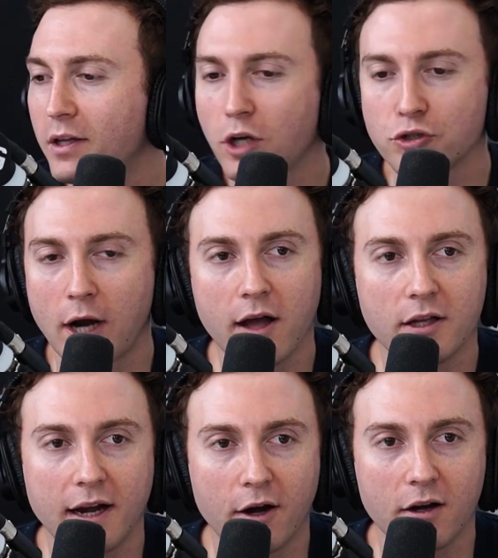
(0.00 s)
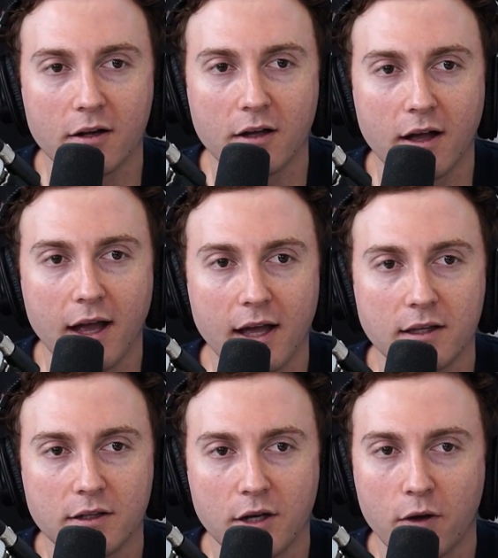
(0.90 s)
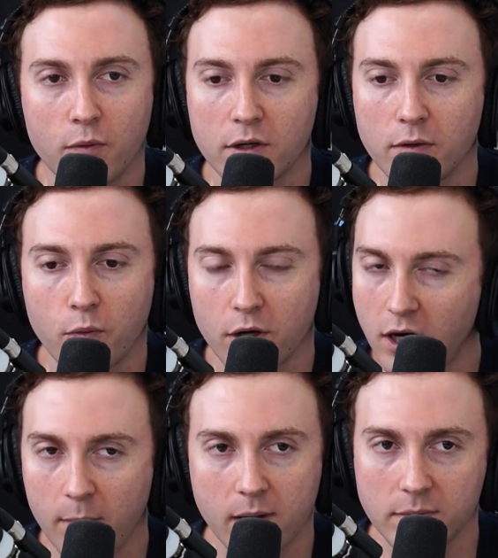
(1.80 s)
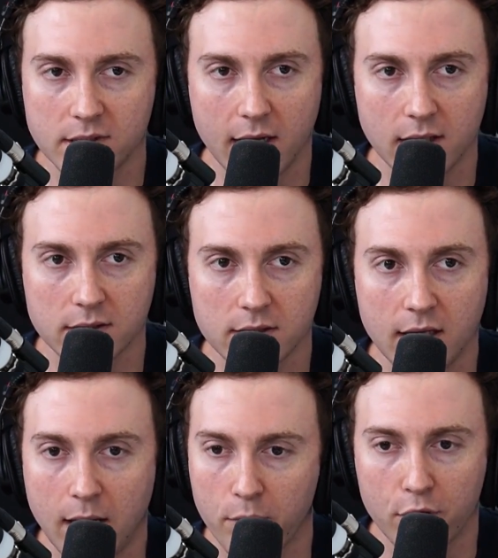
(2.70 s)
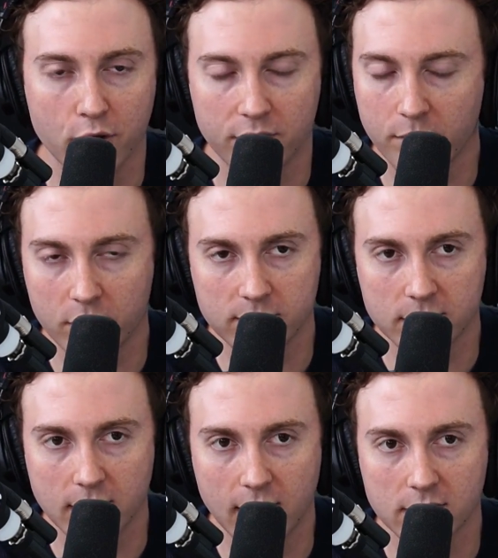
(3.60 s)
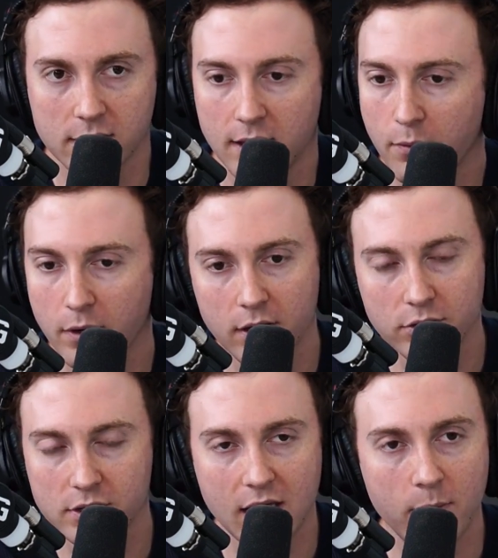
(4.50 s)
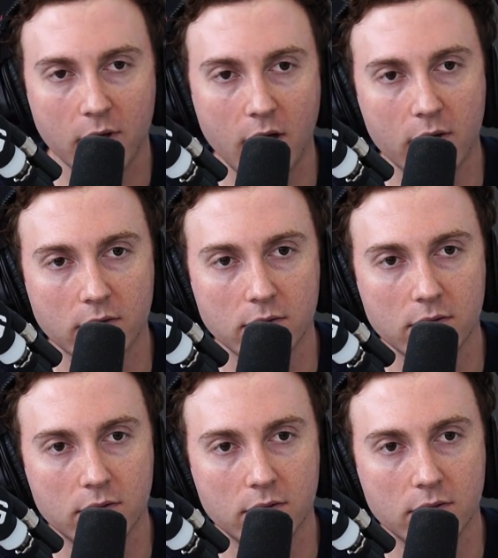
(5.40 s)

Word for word: it's all trial and error, and you know we're we're gonna make mistakes, and we're gonna learn from those mistakes. We're gonna just keep on going.